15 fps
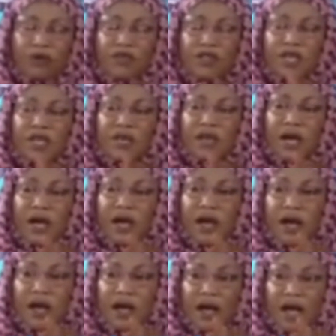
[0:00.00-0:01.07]
see,
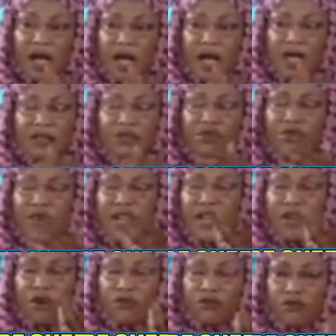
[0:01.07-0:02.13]
it's
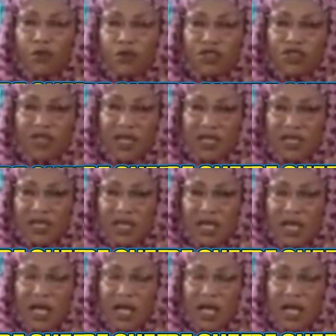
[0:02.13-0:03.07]
really unfortunate